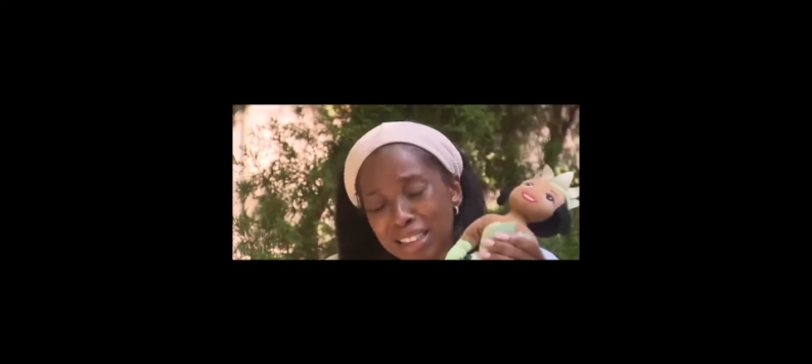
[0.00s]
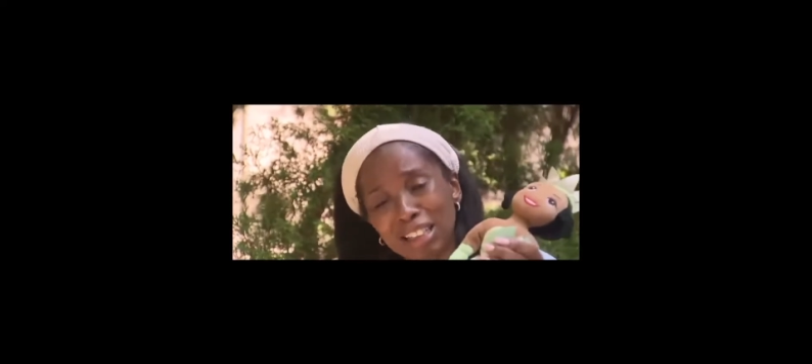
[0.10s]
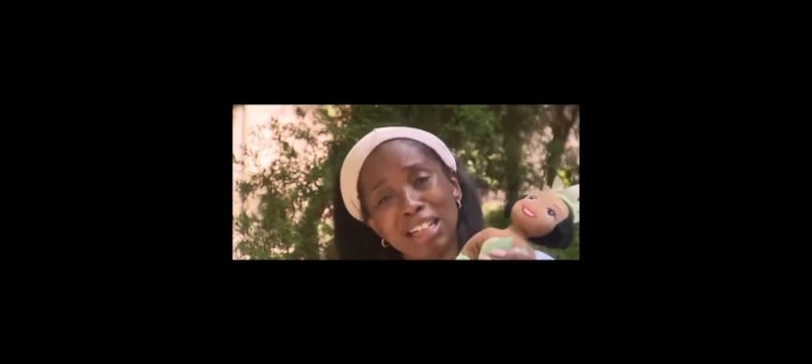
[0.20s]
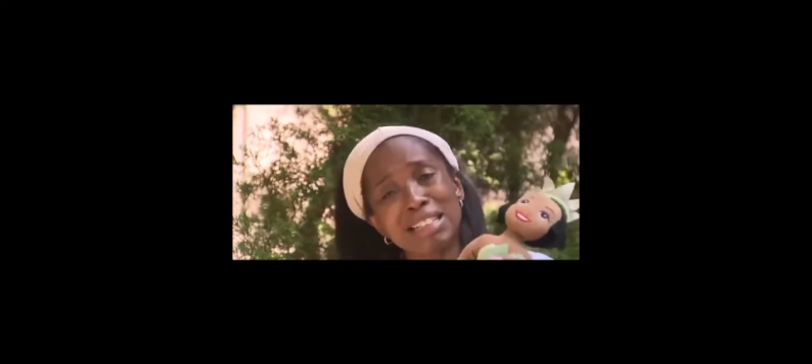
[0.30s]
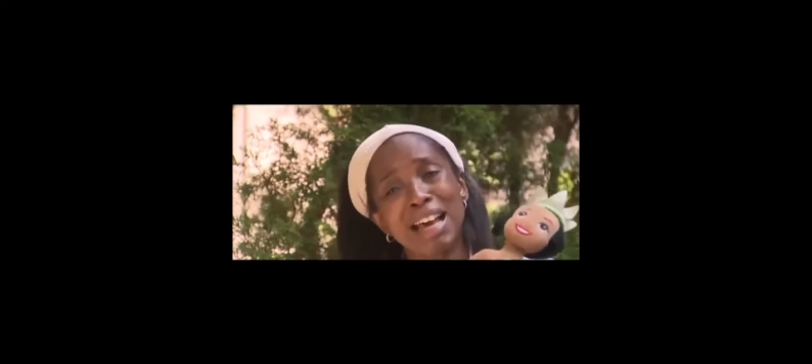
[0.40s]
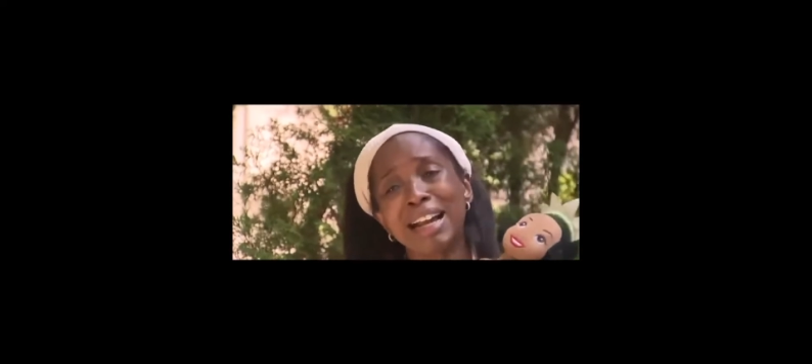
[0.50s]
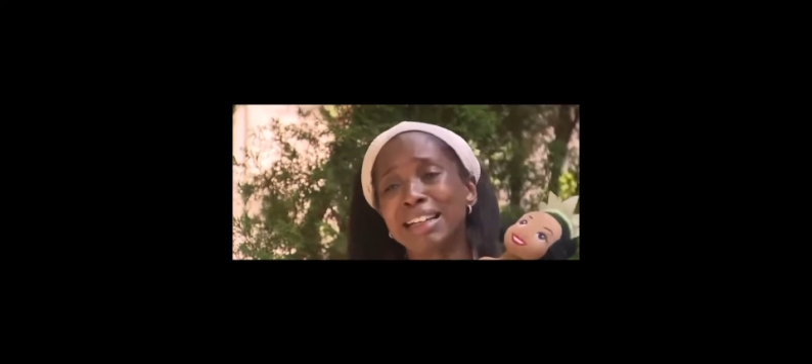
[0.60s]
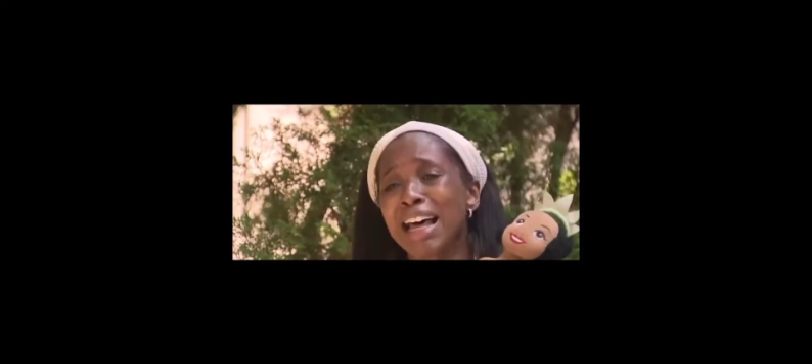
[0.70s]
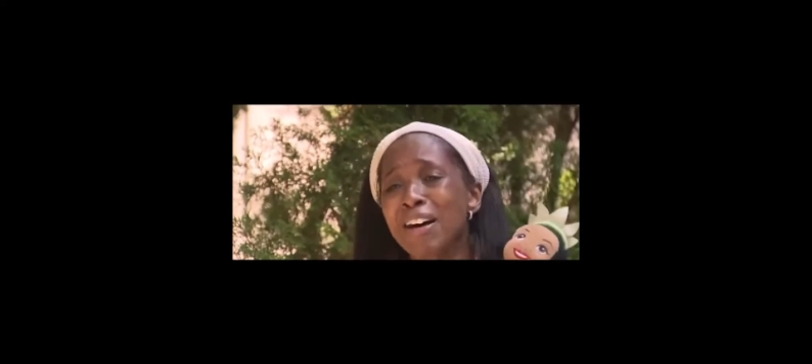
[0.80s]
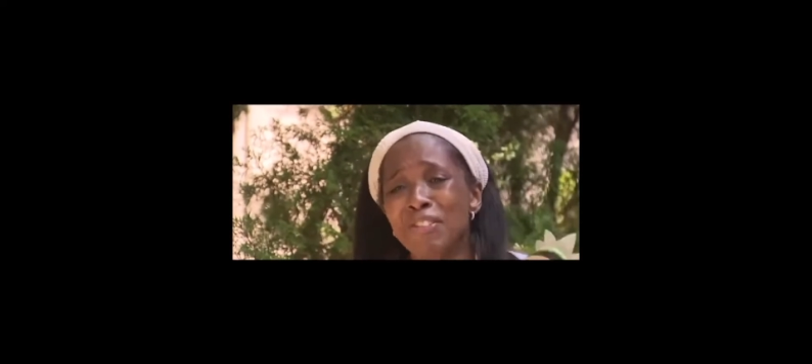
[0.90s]
I
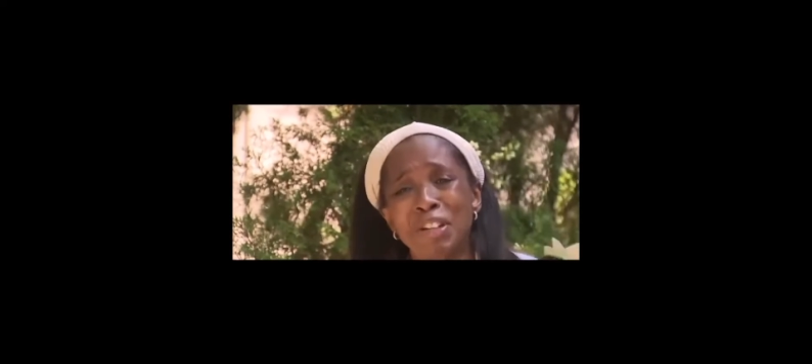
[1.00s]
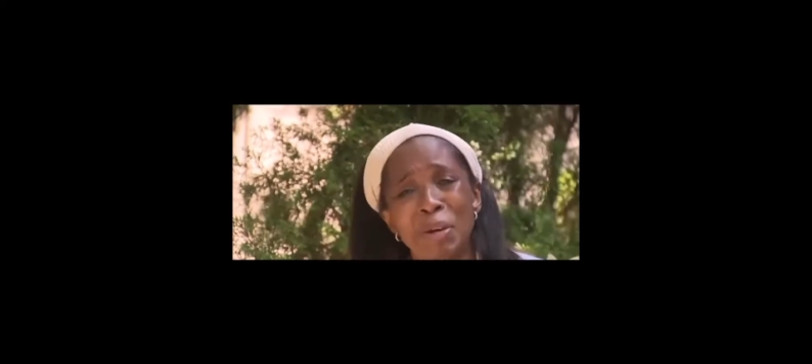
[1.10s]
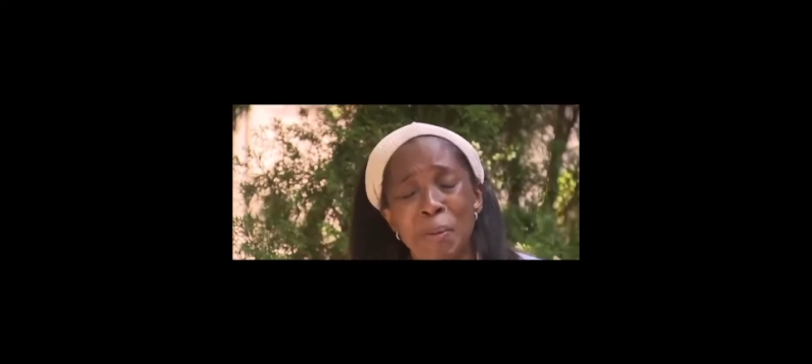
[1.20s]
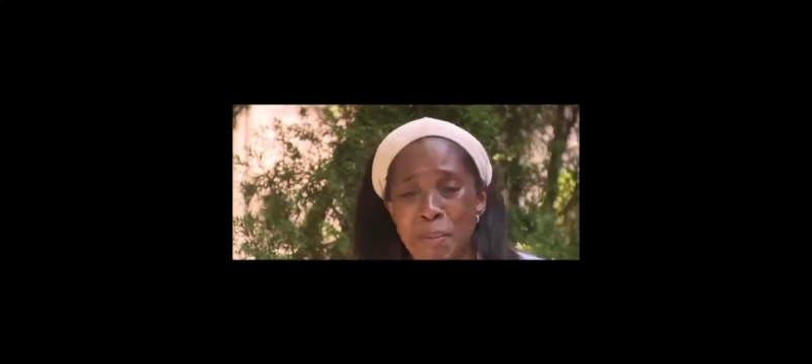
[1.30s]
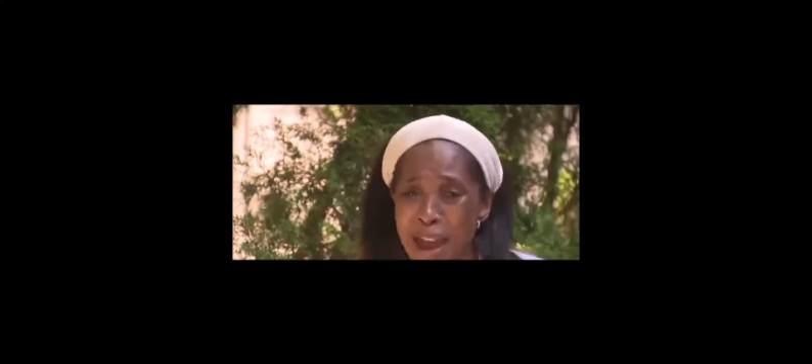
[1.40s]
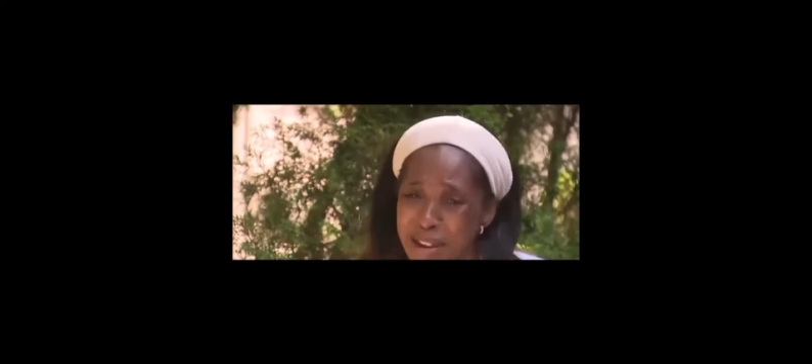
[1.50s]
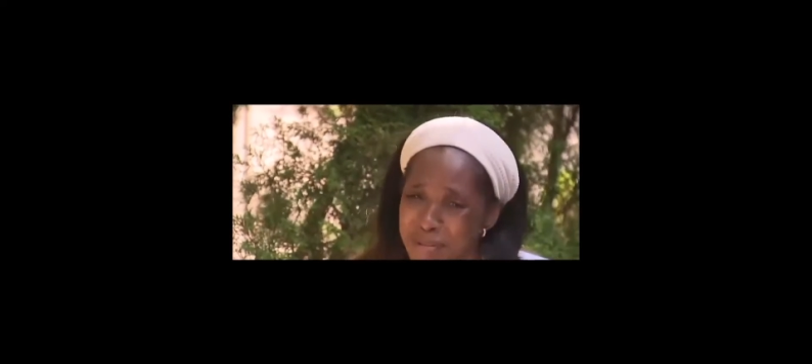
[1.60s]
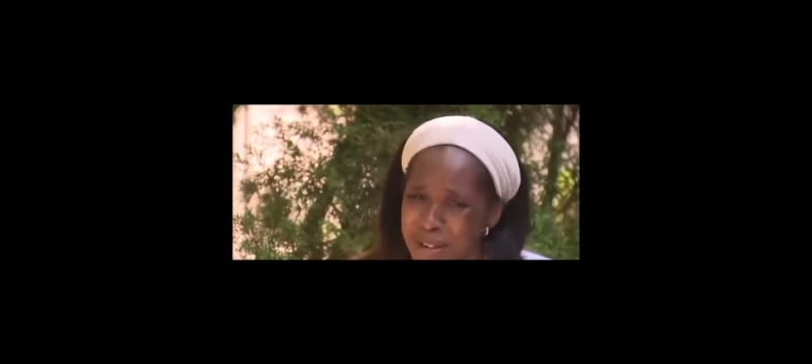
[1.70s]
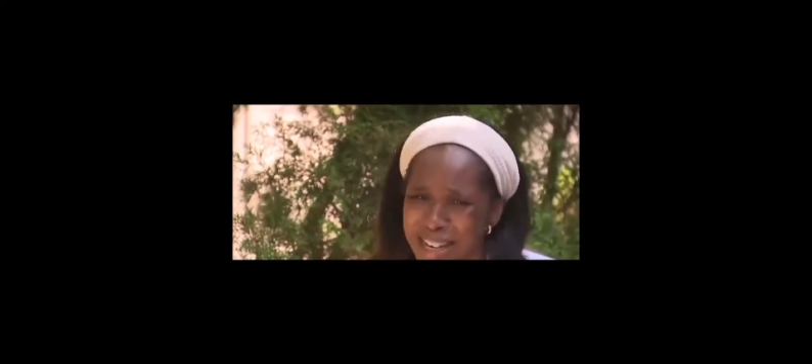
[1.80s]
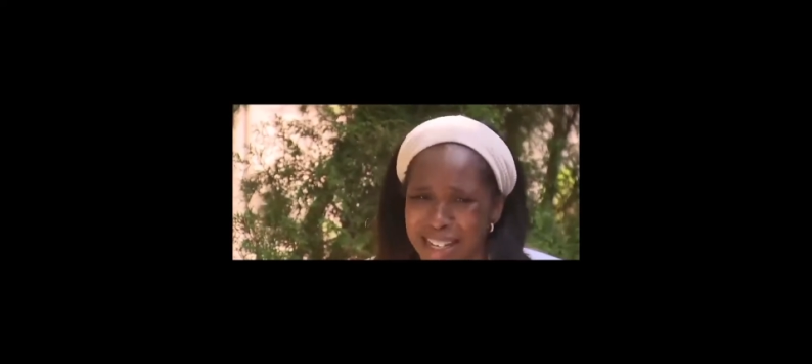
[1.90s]
love you,
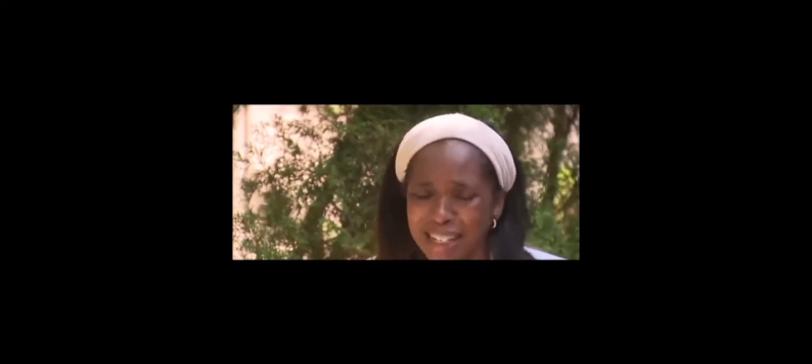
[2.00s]
baby.